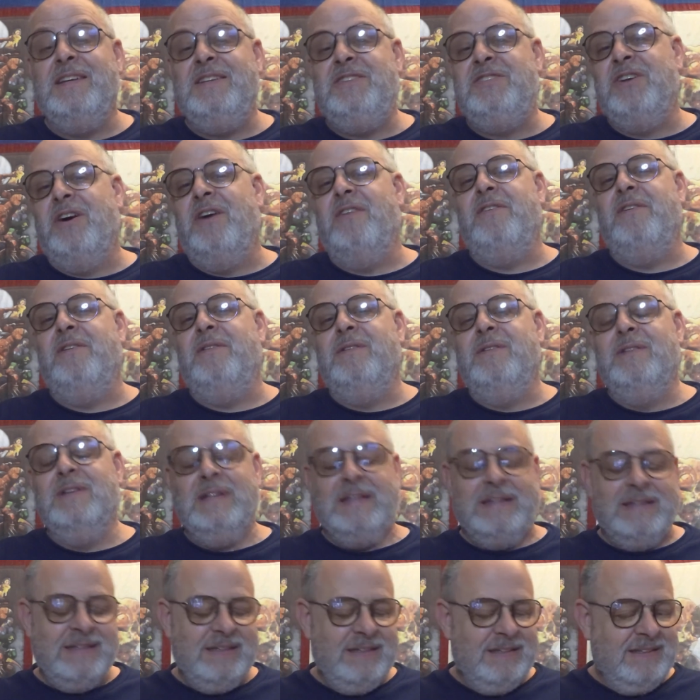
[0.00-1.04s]
each other.
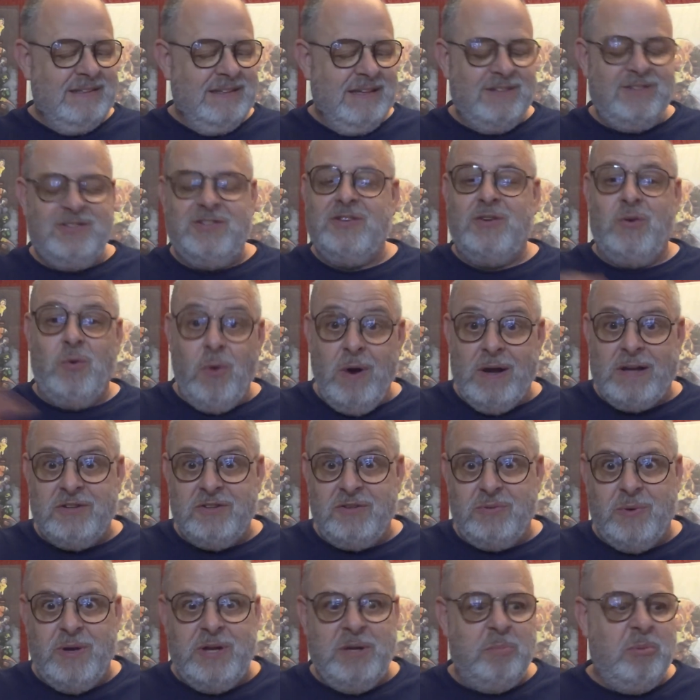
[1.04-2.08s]
That's the
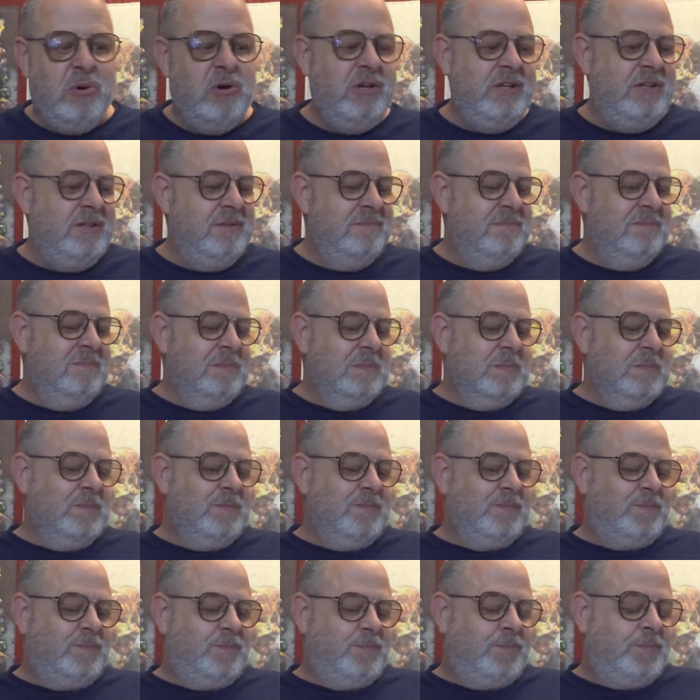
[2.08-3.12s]
quickest way to put
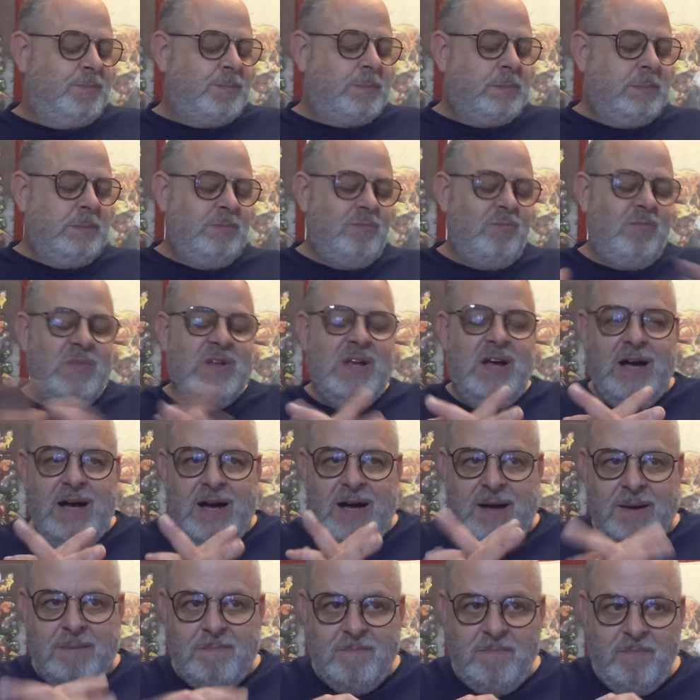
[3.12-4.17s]

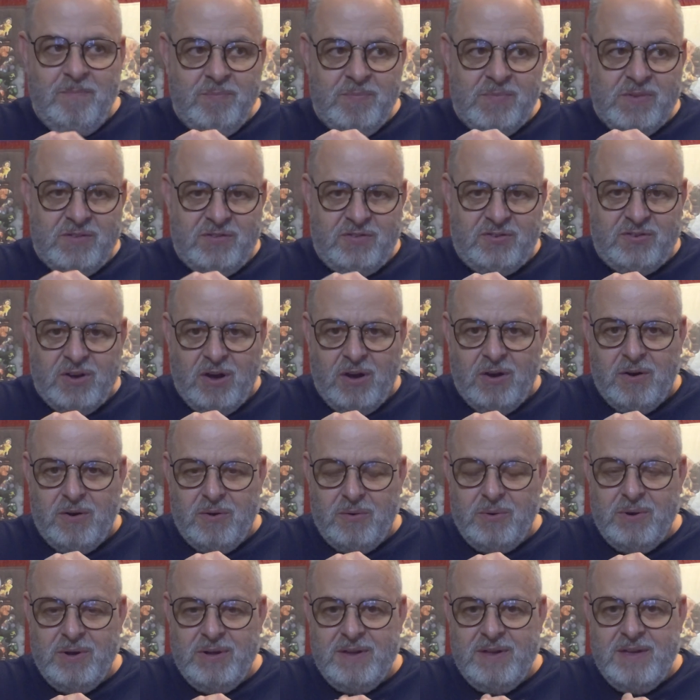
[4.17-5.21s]
it.
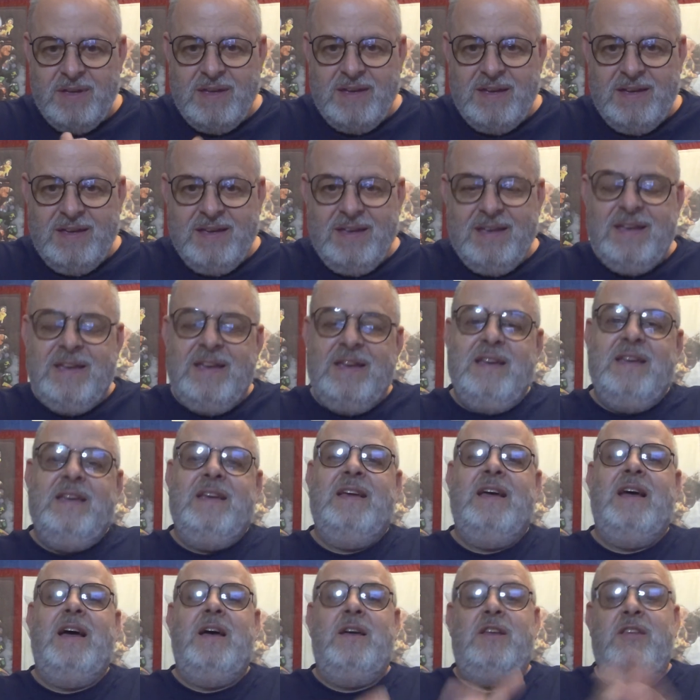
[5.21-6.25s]
So
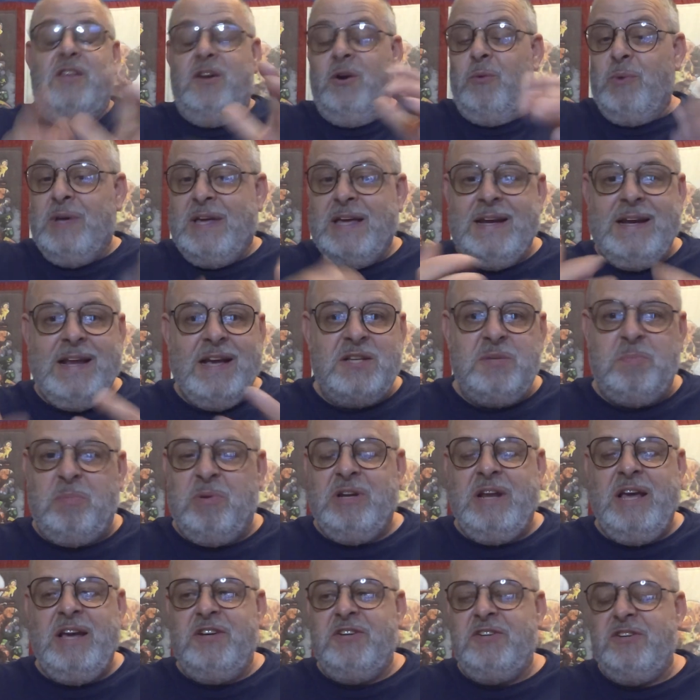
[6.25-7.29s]
we get an
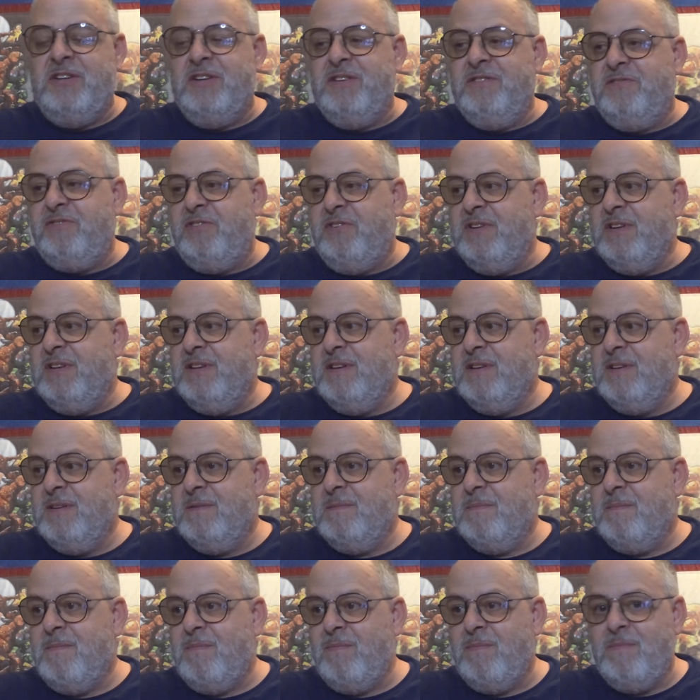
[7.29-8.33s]
explanation of
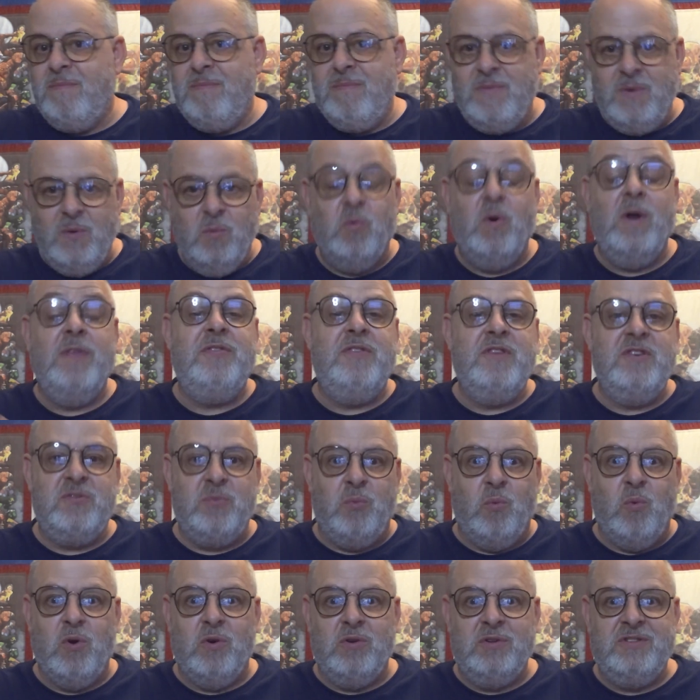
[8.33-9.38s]
what this
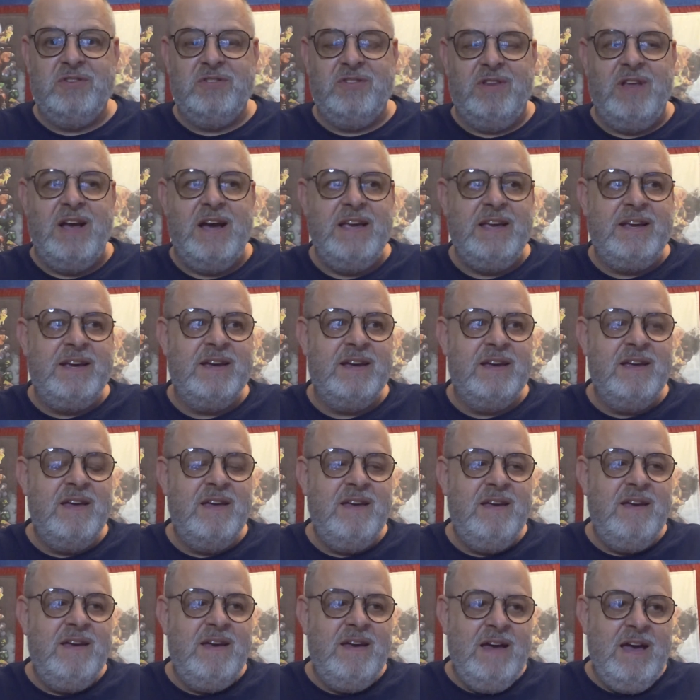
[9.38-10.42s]
world is like,
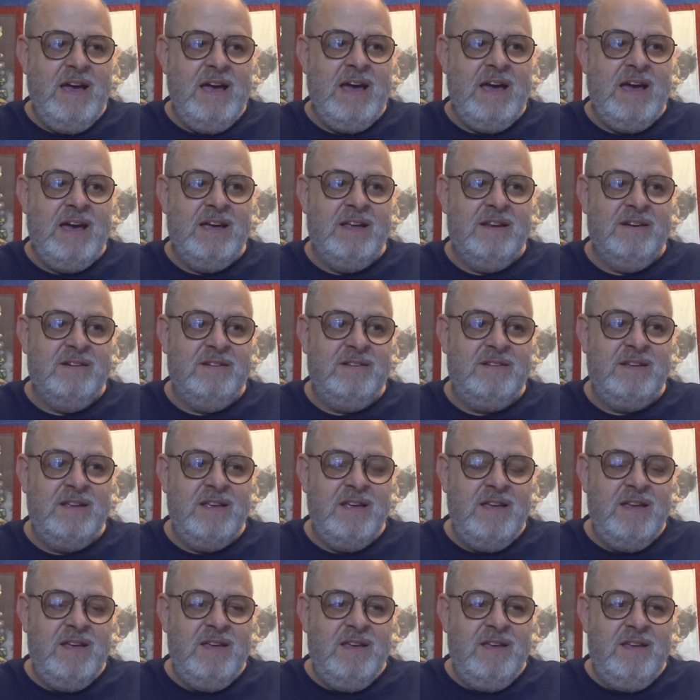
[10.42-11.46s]
and
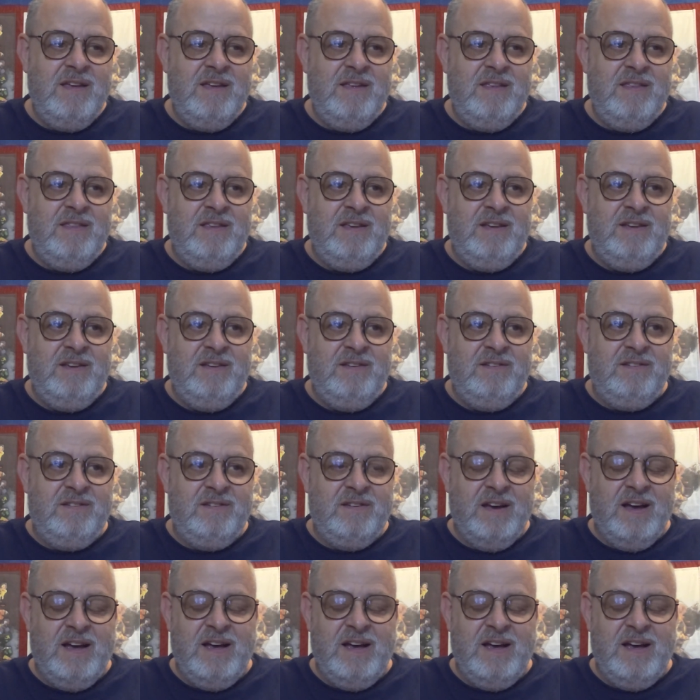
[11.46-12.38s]
this